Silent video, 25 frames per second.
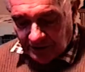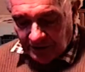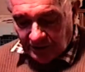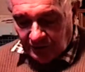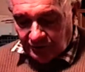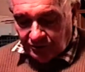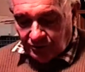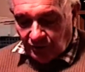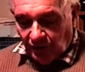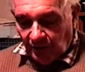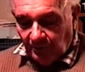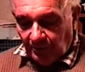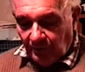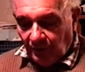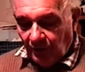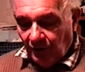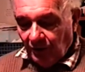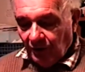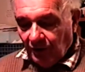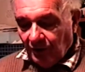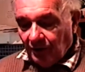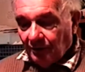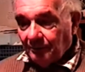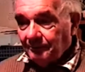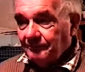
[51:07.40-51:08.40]
the top
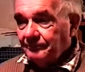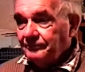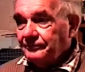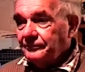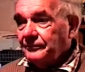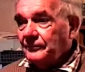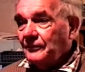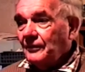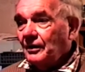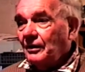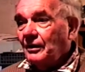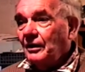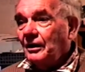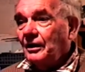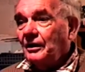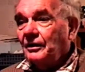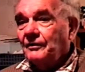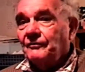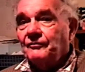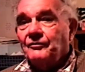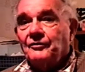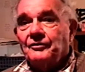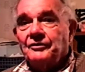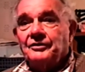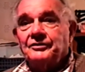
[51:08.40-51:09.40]
honour
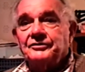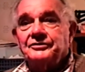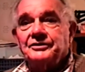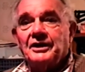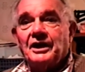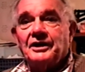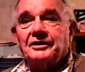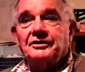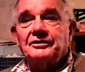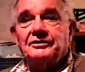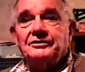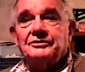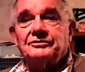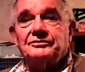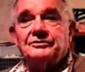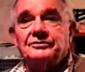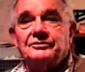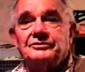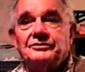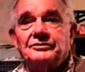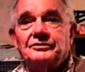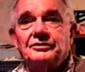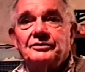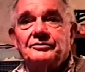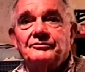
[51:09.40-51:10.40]
for the Chartered
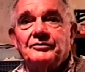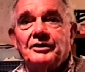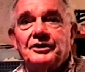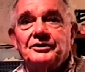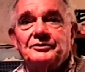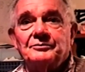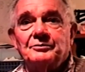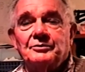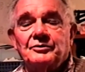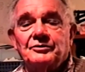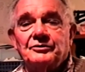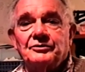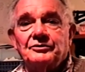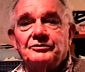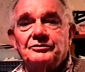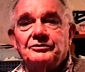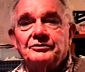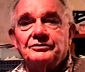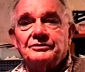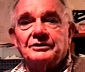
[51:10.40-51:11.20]
Institute of Transport in New